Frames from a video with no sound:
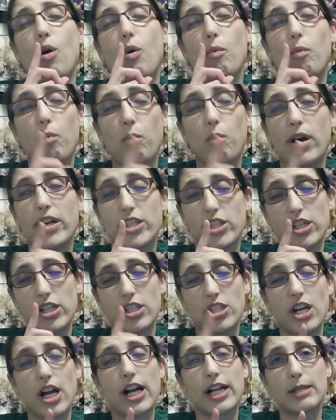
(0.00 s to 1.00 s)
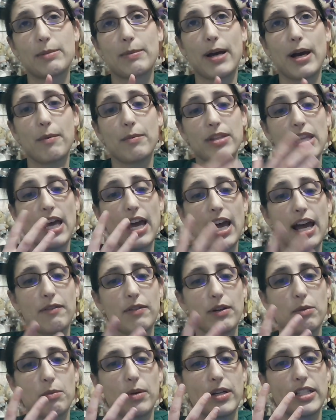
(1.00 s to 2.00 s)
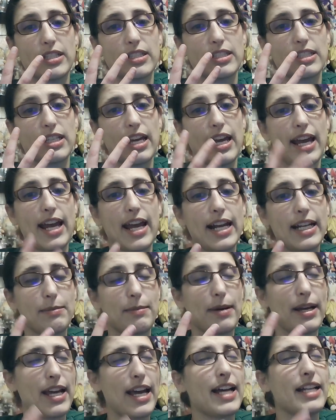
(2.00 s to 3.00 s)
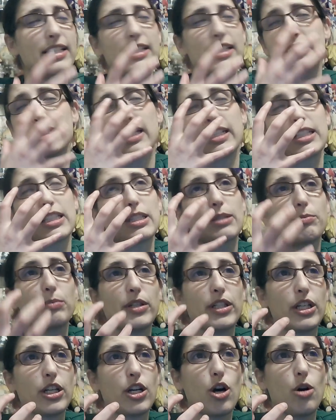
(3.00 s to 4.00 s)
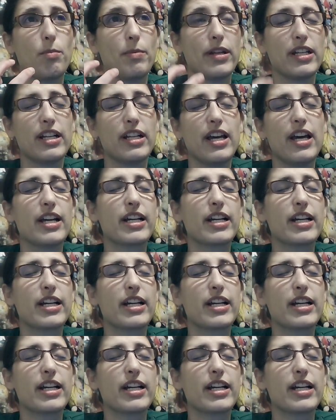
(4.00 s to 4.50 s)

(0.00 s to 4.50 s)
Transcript: what she's talking about with everyone's hate in my head, and it's like splitting open,